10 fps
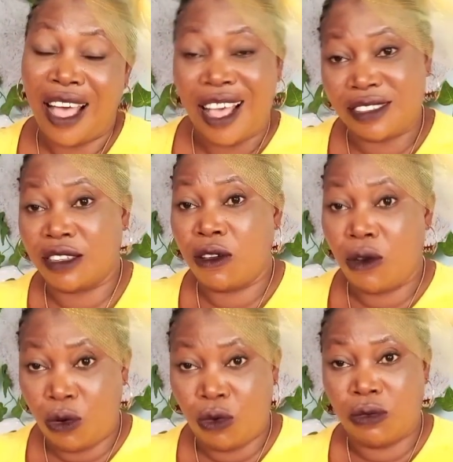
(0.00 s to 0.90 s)
as a
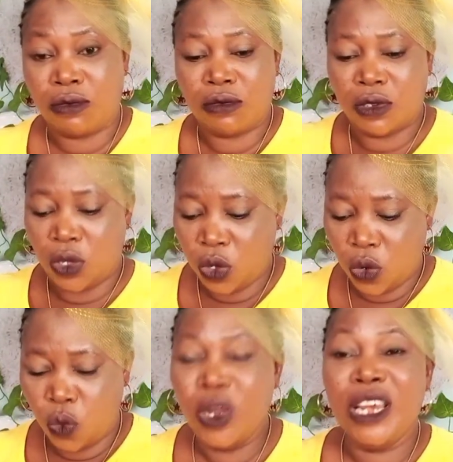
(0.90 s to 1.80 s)
whole,
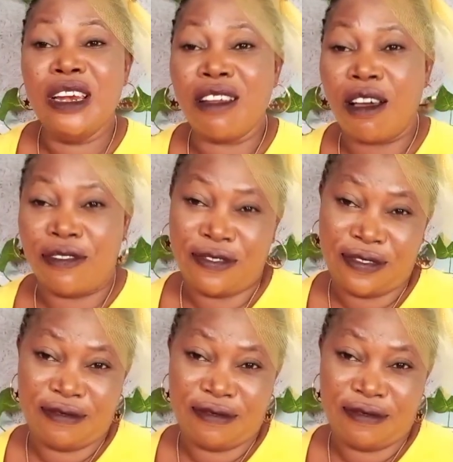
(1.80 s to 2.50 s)
we love